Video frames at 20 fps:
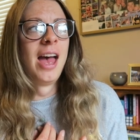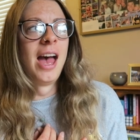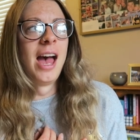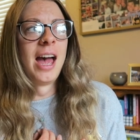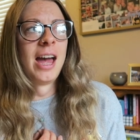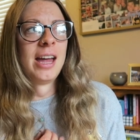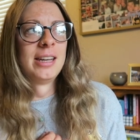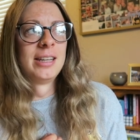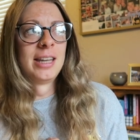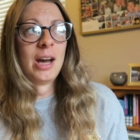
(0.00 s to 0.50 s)

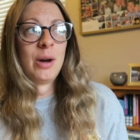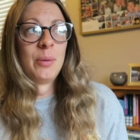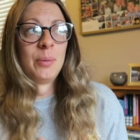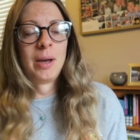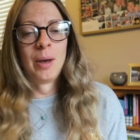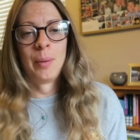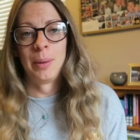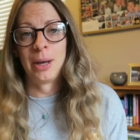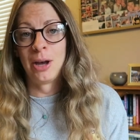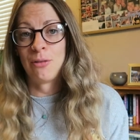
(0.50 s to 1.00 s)
and that will be
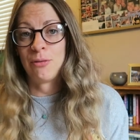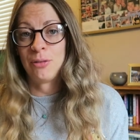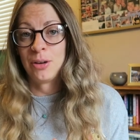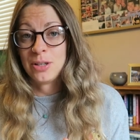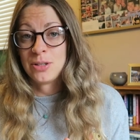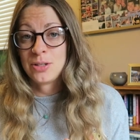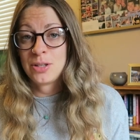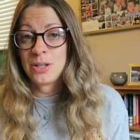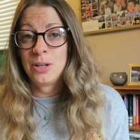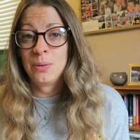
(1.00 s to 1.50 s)
coming out very
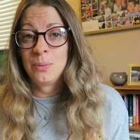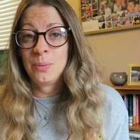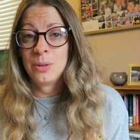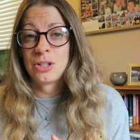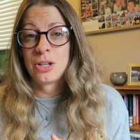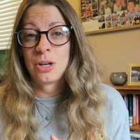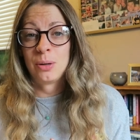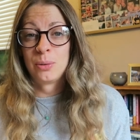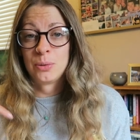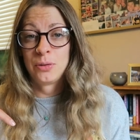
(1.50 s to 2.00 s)
soon which
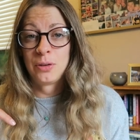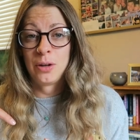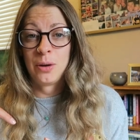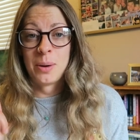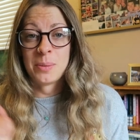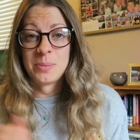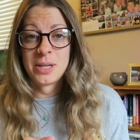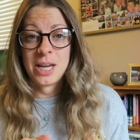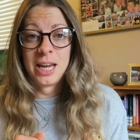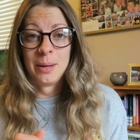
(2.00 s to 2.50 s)
I'll also
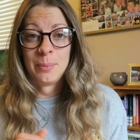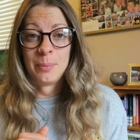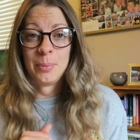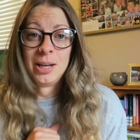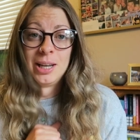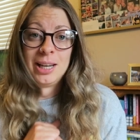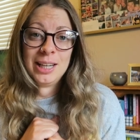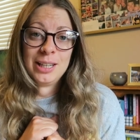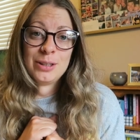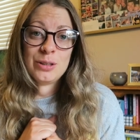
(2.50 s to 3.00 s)
update and
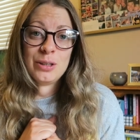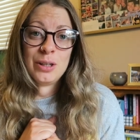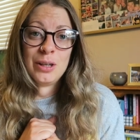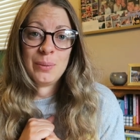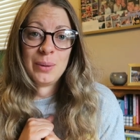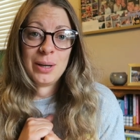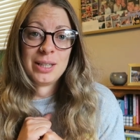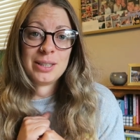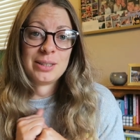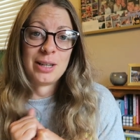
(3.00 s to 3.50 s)
put a link to
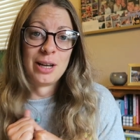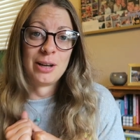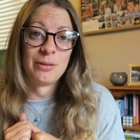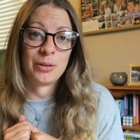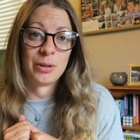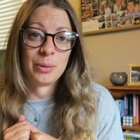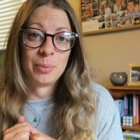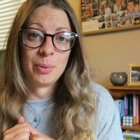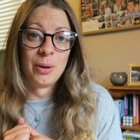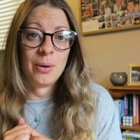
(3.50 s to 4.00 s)
when it's live
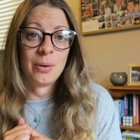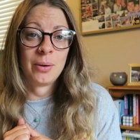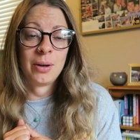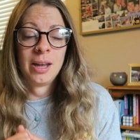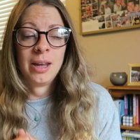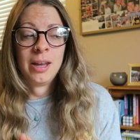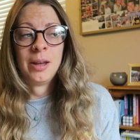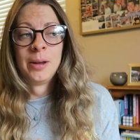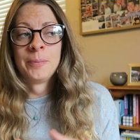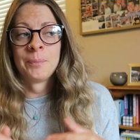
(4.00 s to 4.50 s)
on the blog
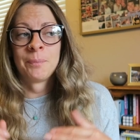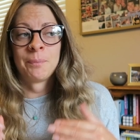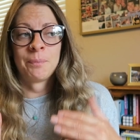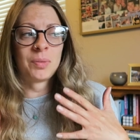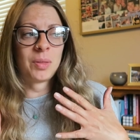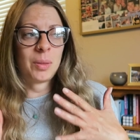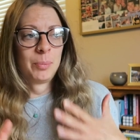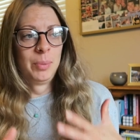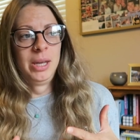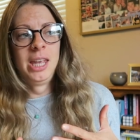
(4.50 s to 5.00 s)

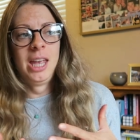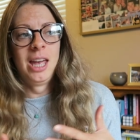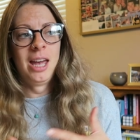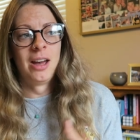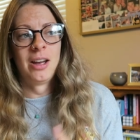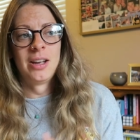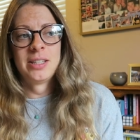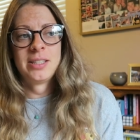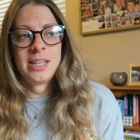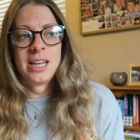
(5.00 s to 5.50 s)
but yeah
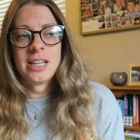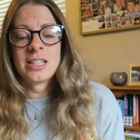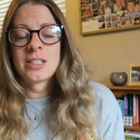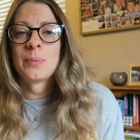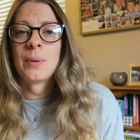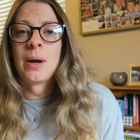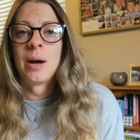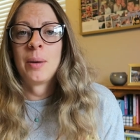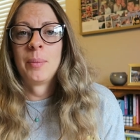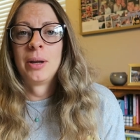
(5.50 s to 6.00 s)
I'd say
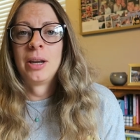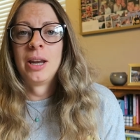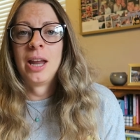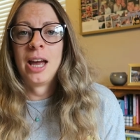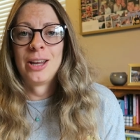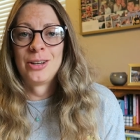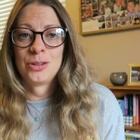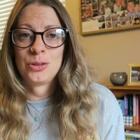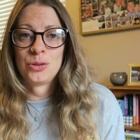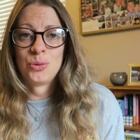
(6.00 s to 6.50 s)
experiment
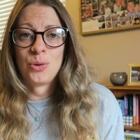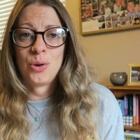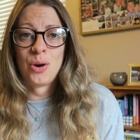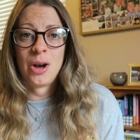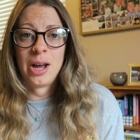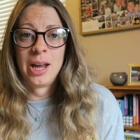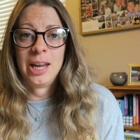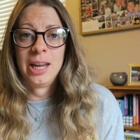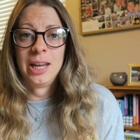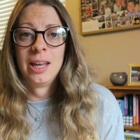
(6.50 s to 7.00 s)
and
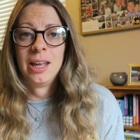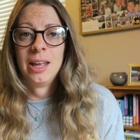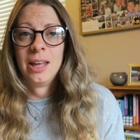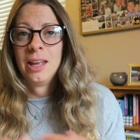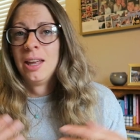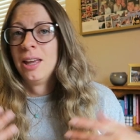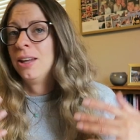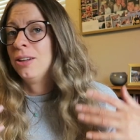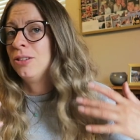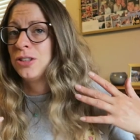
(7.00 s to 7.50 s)
try
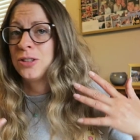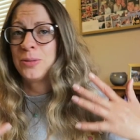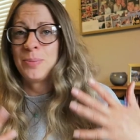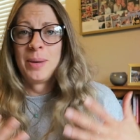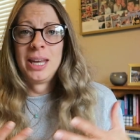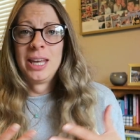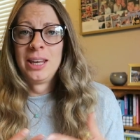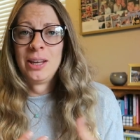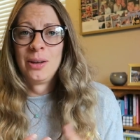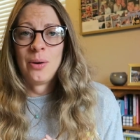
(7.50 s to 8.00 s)
just
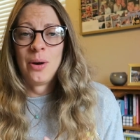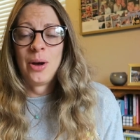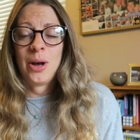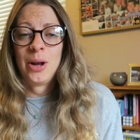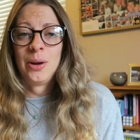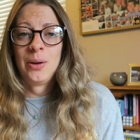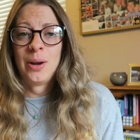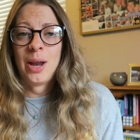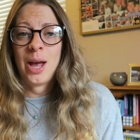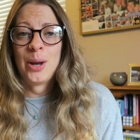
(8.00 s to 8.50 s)
making your
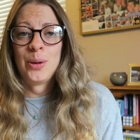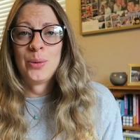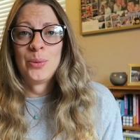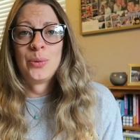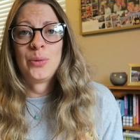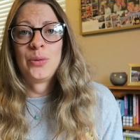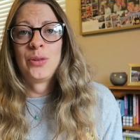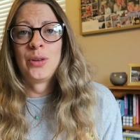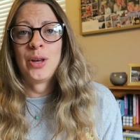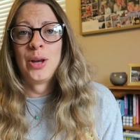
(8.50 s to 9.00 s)
own and
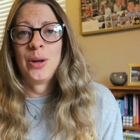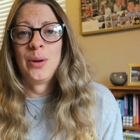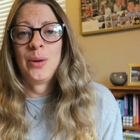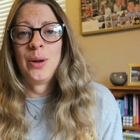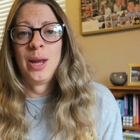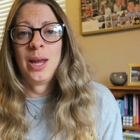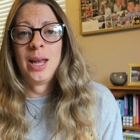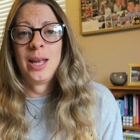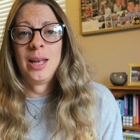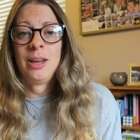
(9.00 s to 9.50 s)
also
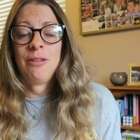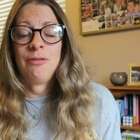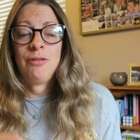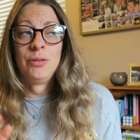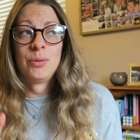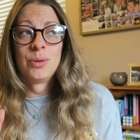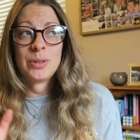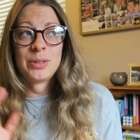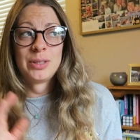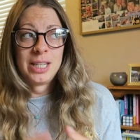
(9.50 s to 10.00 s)
if
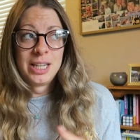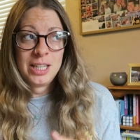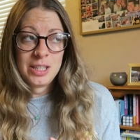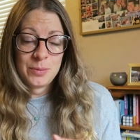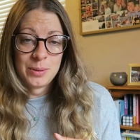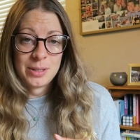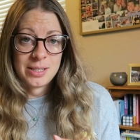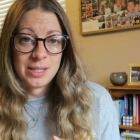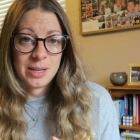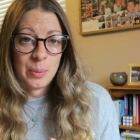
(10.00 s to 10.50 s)
you've got
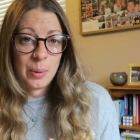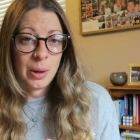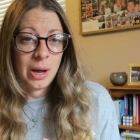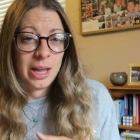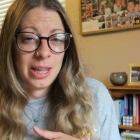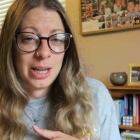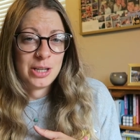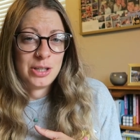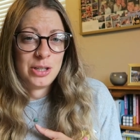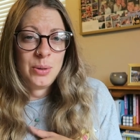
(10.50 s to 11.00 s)
Sainsbury's nearby,
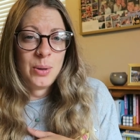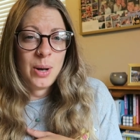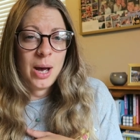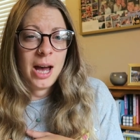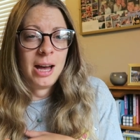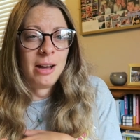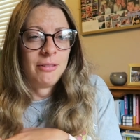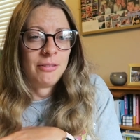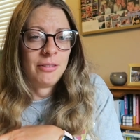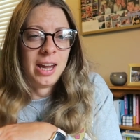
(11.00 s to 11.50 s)
they do
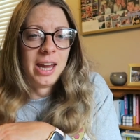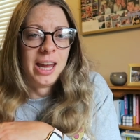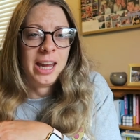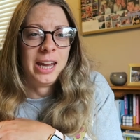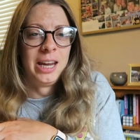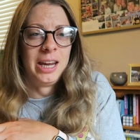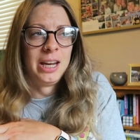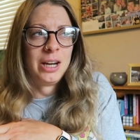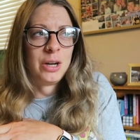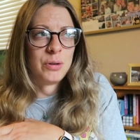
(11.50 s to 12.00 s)
have
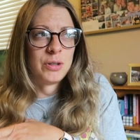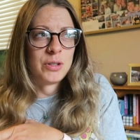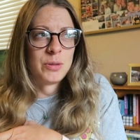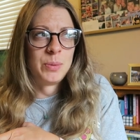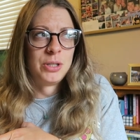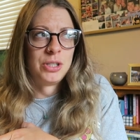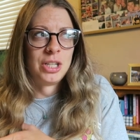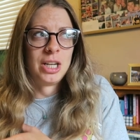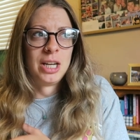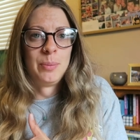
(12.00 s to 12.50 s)
a
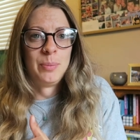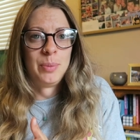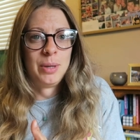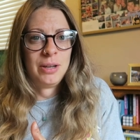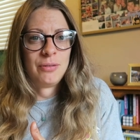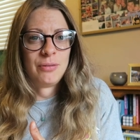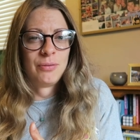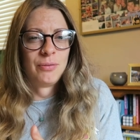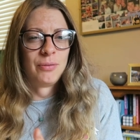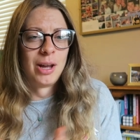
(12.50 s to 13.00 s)
crispy chili
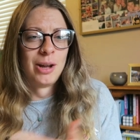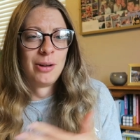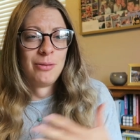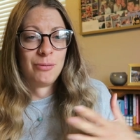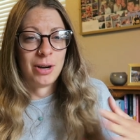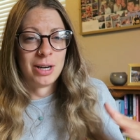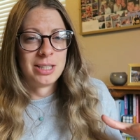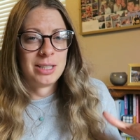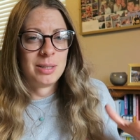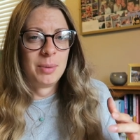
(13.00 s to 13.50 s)
beef like
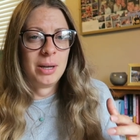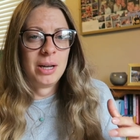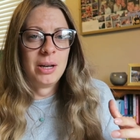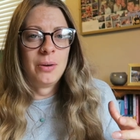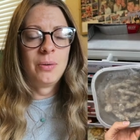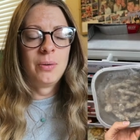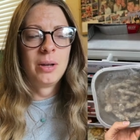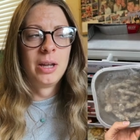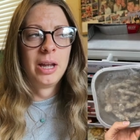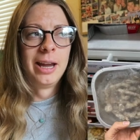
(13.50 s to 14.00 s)
ready
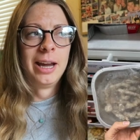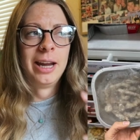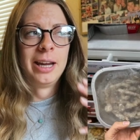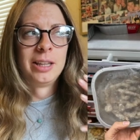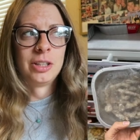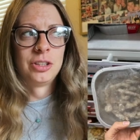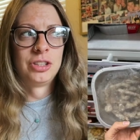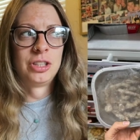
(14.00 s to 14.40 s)
meal in the